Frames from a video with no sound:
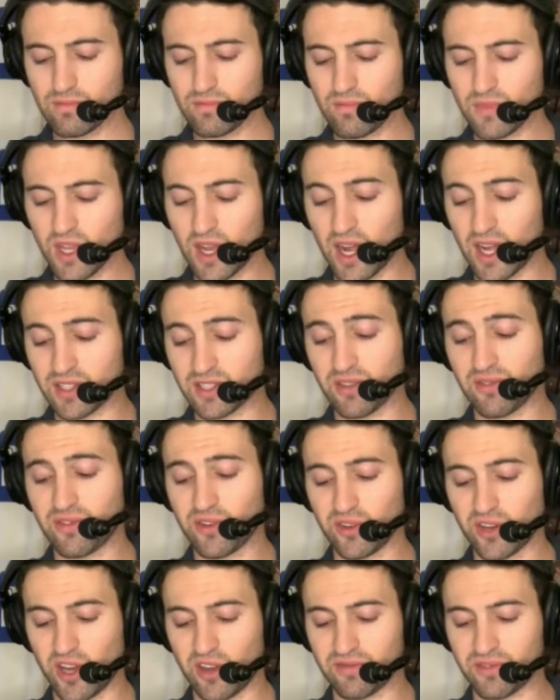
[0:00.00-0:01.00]
uh, to the
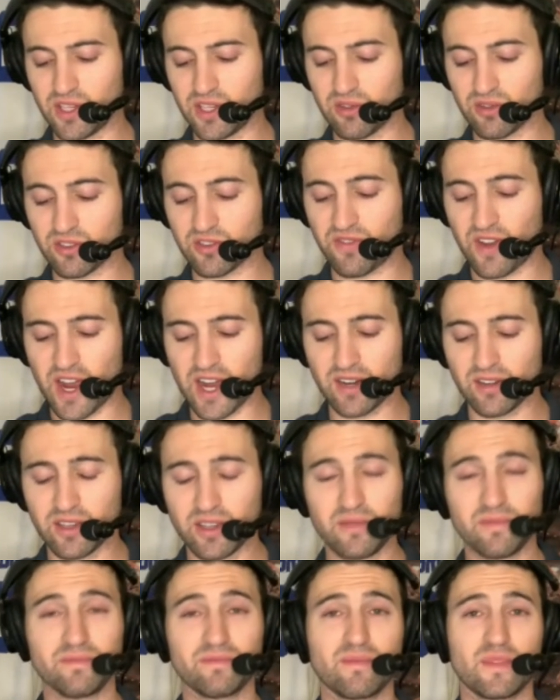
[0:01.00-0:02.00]
Philadelphia Eagles. Finally,
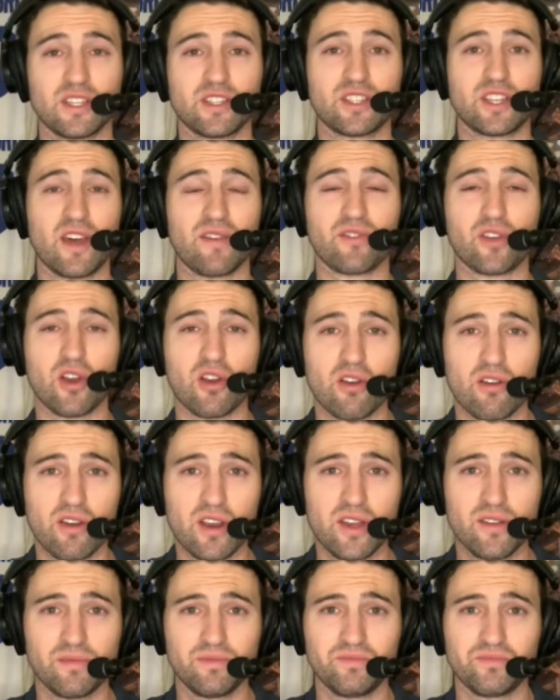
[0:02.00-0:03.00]
Steph
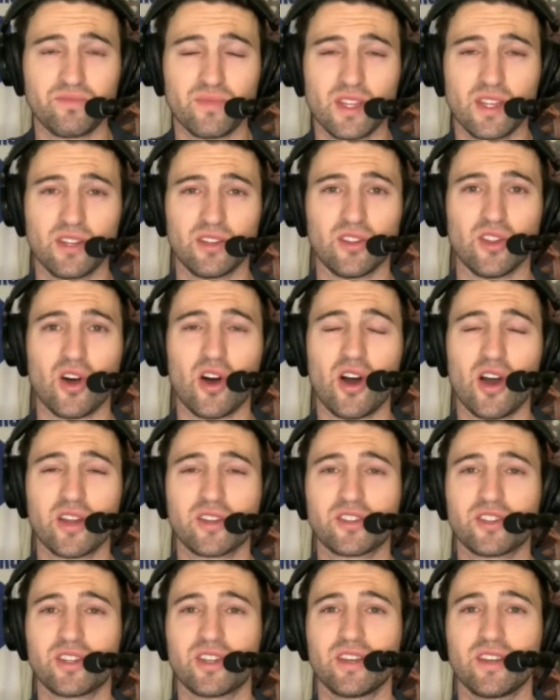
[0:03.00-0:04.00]
Curry
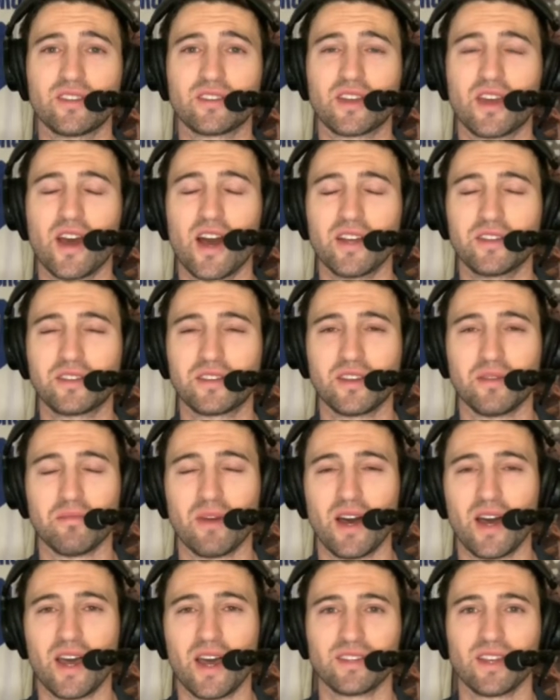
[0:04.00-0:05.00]
launched his
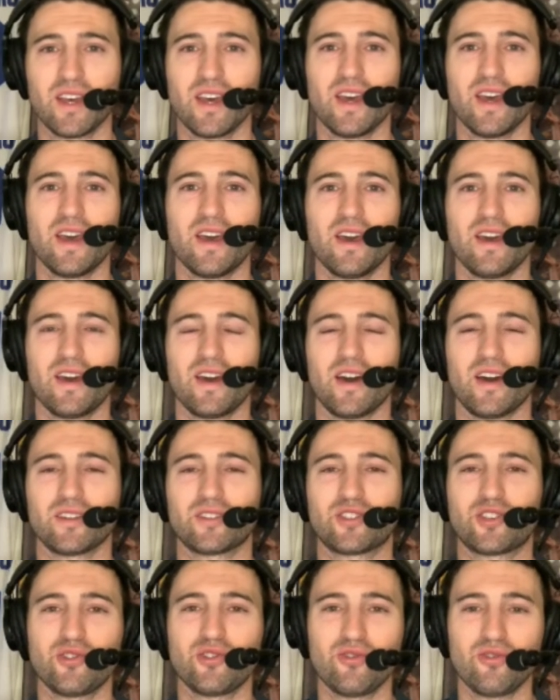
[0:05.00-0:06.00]
customized uh,
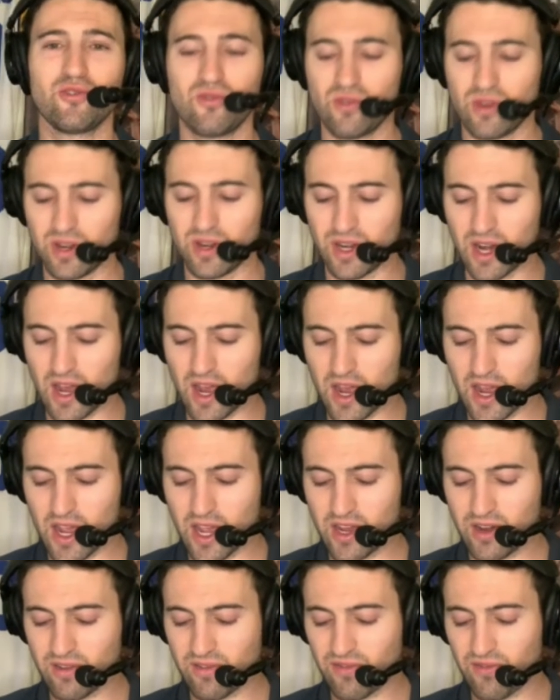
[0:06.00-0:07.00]
two
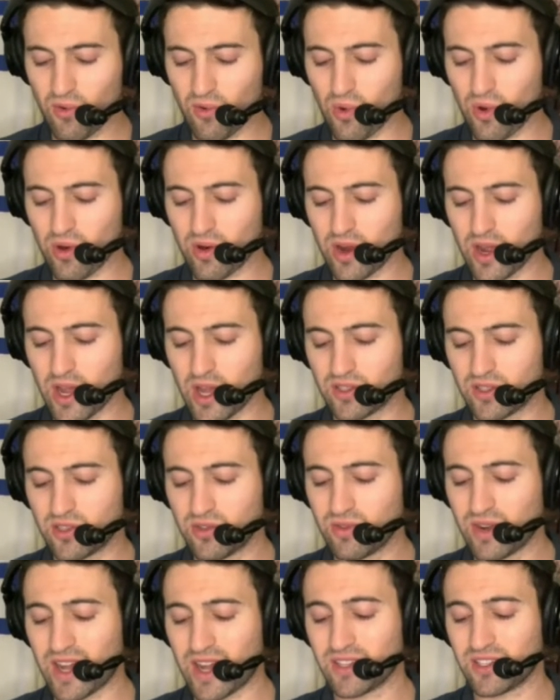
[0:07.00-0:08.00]
nine four, uh,
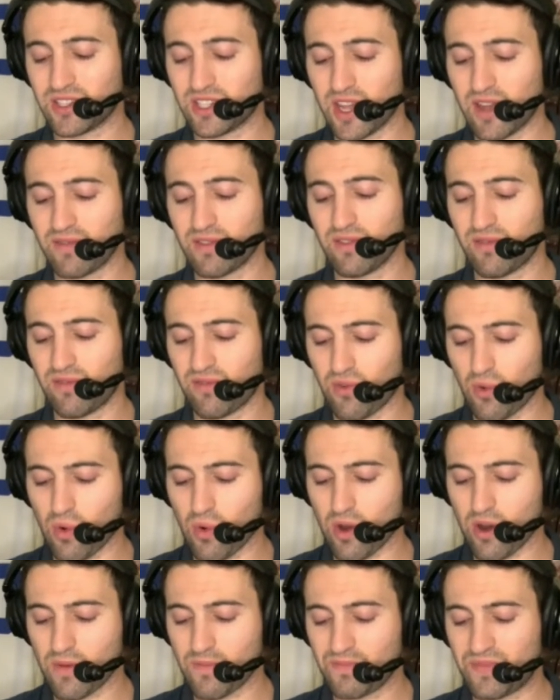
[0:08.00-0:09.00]
two nine seven
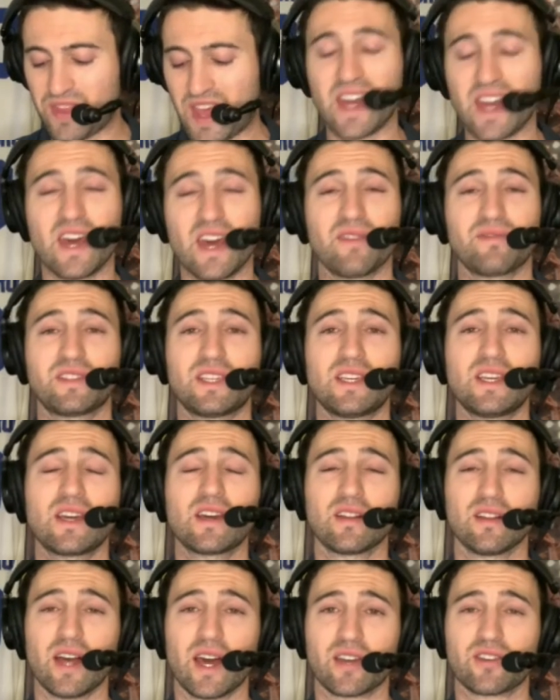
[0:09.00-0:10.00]
four N F T
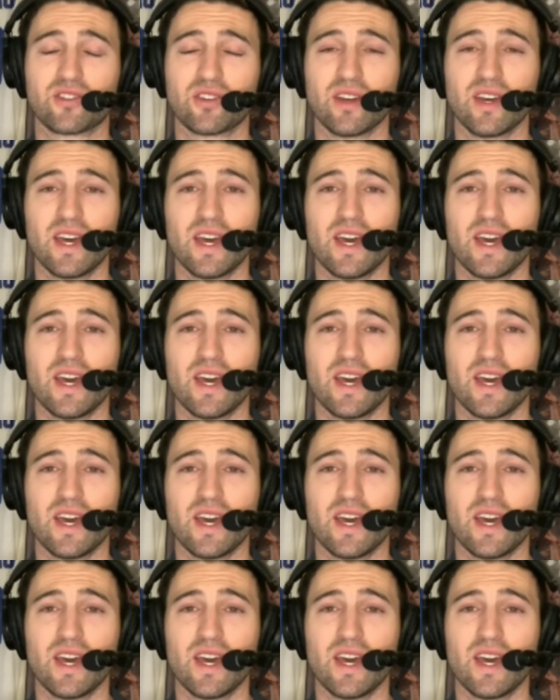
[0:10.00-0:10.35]
collection